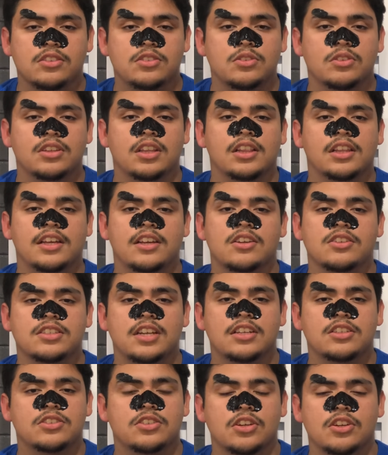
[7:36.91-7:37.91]
to the leaders
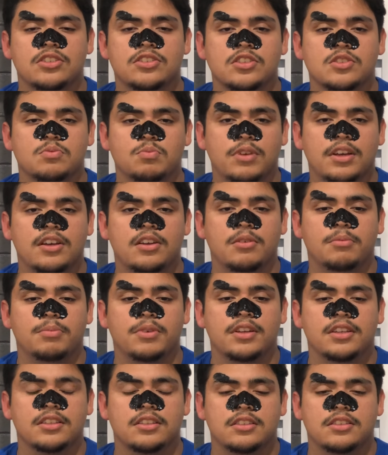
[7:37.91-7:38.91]
at church as well
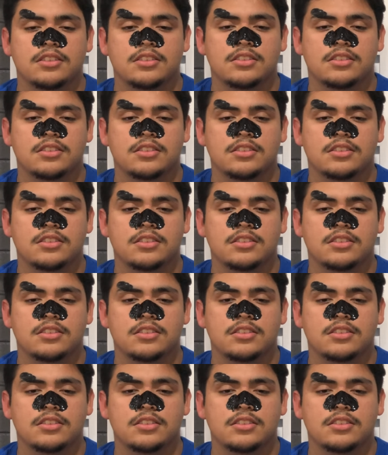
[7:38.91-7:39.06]
but